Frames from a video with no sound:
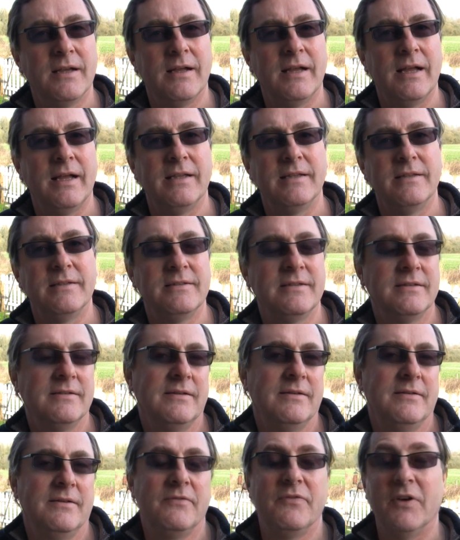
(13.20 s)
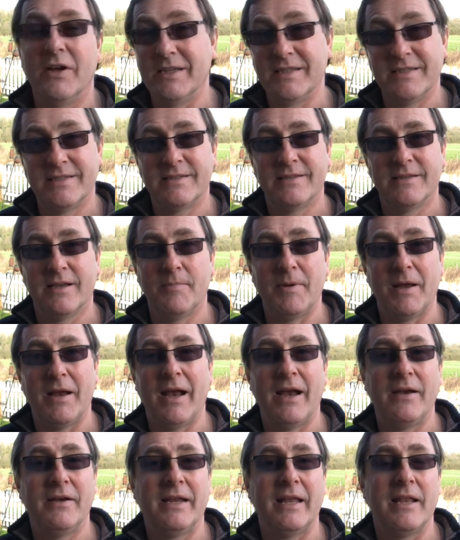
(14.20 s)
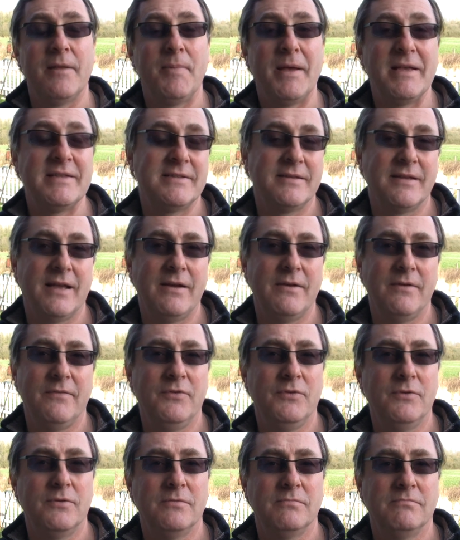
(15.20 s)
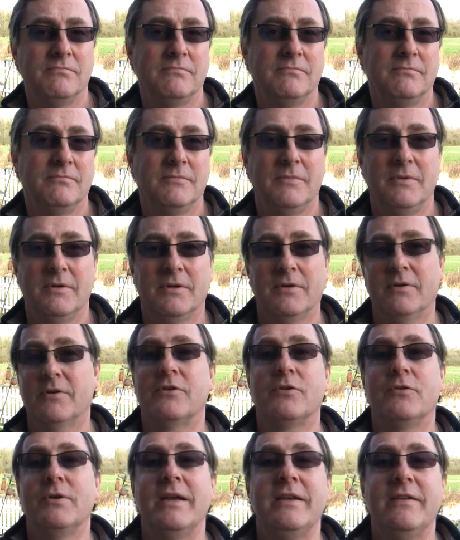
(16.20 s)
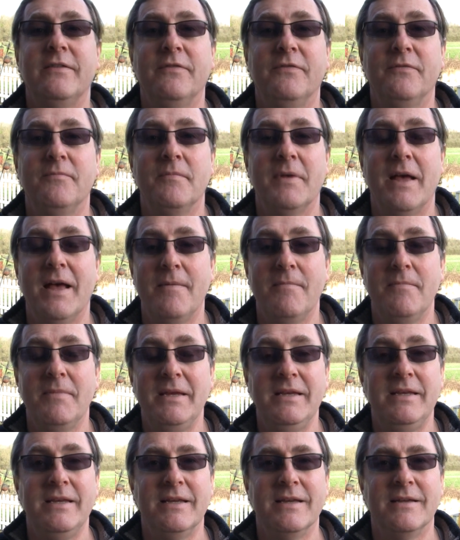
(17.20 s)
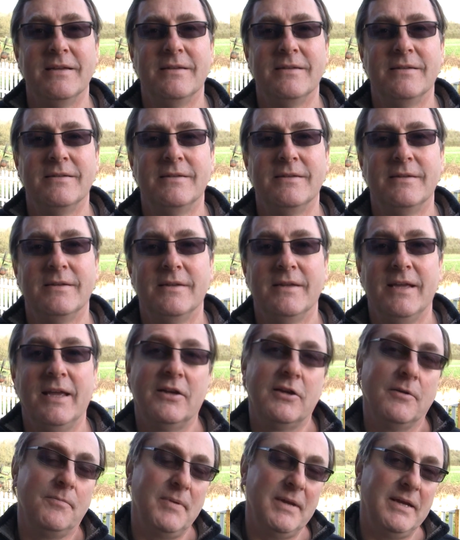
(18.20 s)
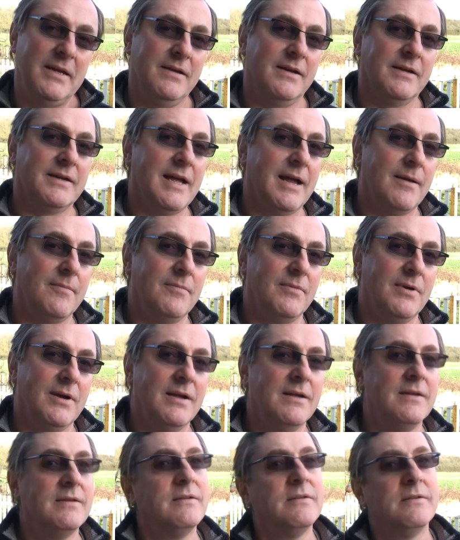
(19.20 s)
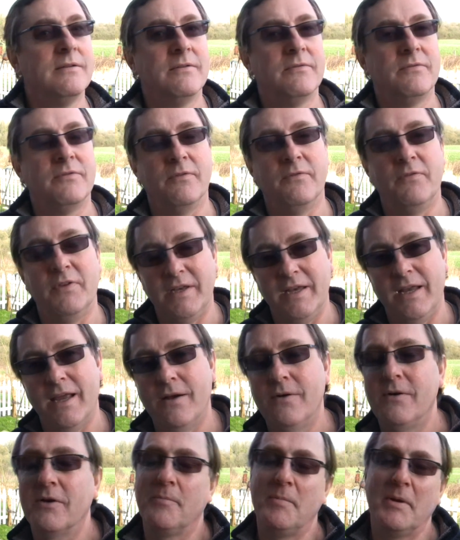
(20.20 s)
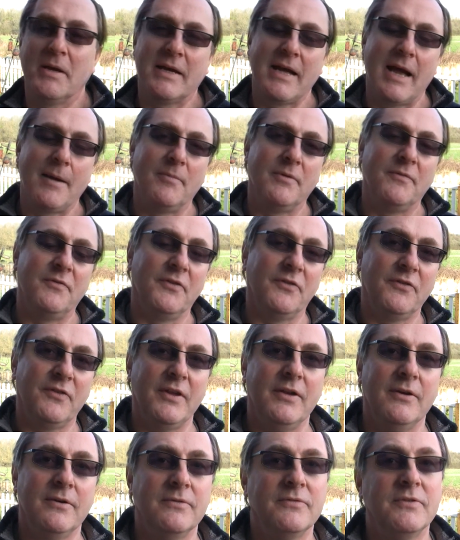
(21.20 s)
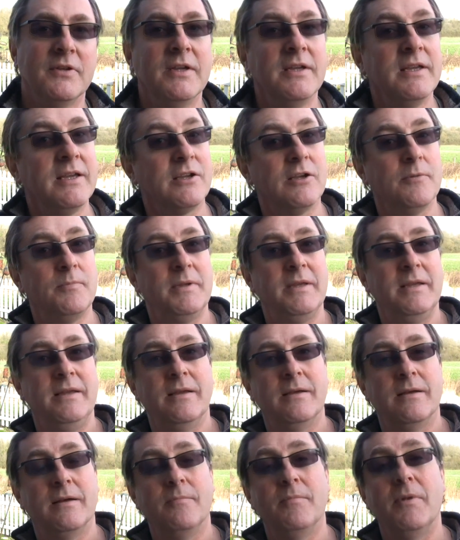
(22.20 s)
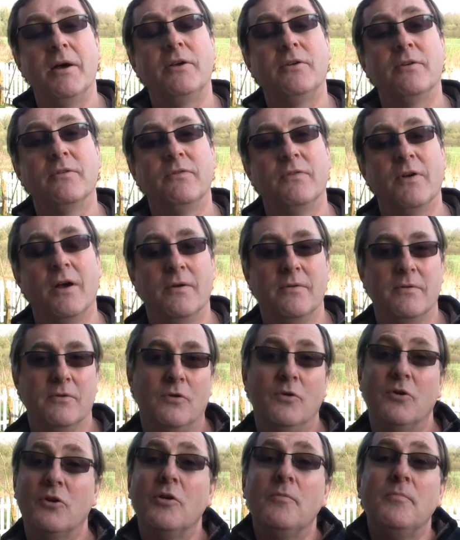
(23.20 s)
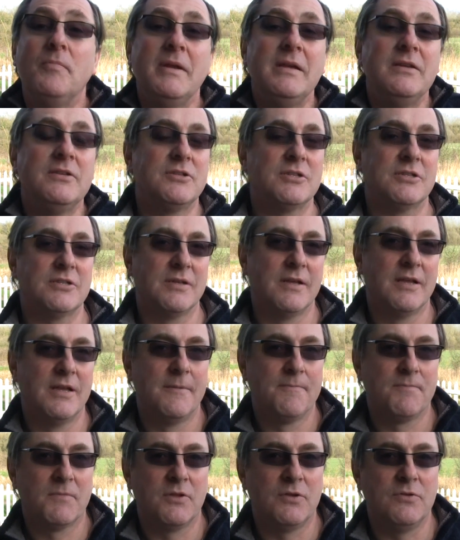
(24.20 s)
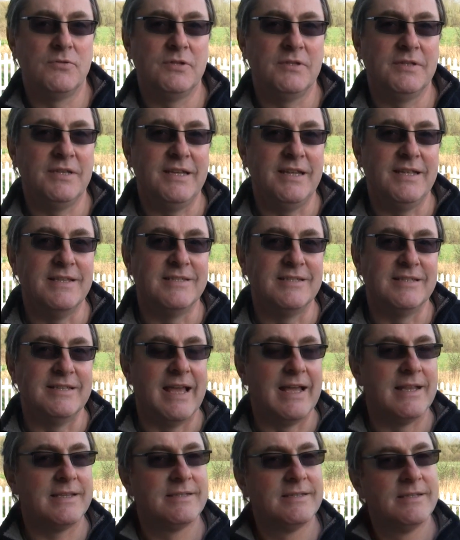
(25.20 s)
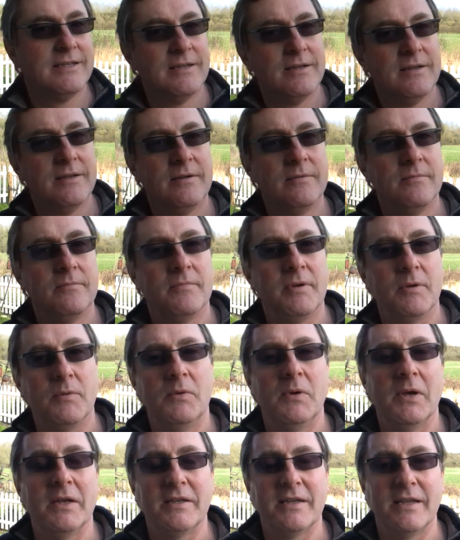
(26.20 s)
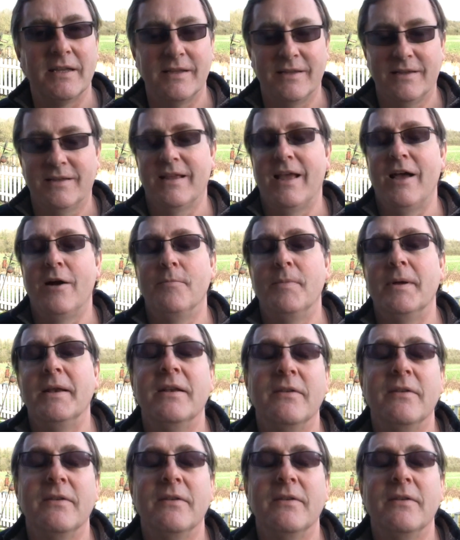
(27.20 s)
and advice about how to get the best out of your creative media. It could be a camera for video, it could be a camera for stills, it could be a microphone, or it could be just using the internet. But we'd like to help